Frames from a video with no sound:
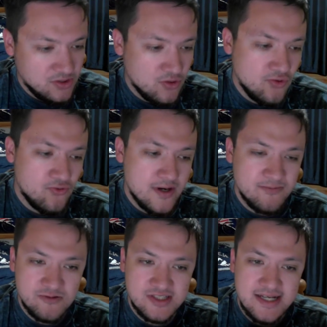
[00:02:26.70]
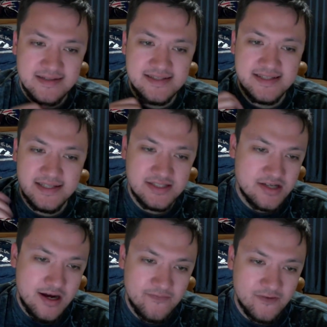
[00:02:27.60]
who represents each
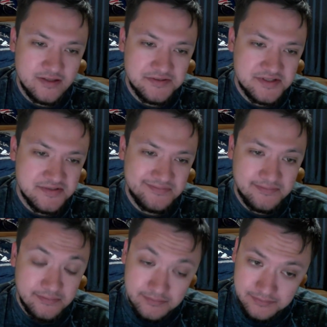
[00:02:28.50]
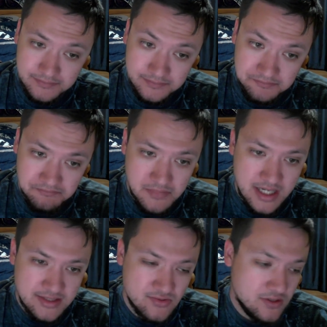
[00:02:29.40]
conference.
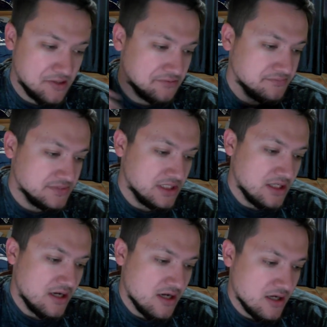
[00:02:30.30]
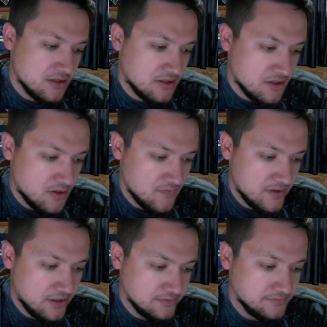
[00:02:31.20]
Might as well go
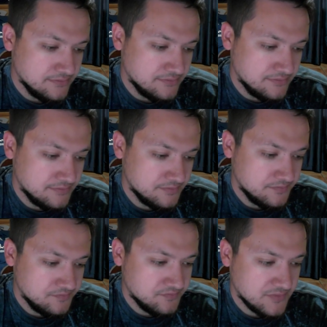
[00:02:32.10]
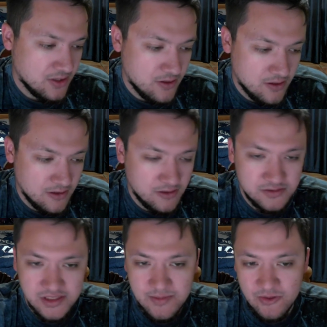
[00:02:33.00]
over it.
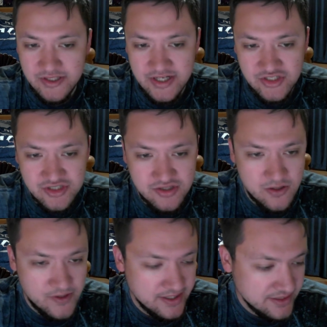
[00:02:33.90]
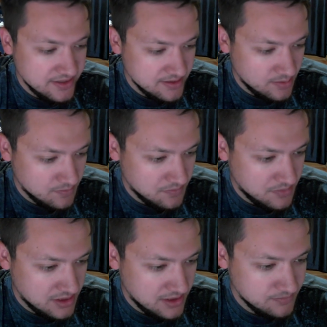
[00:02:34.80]
Early predictions already,
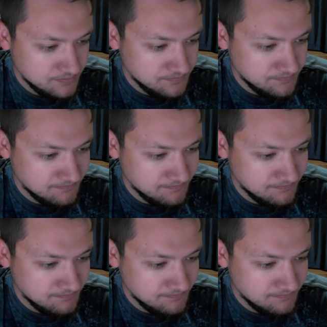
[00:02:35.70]
but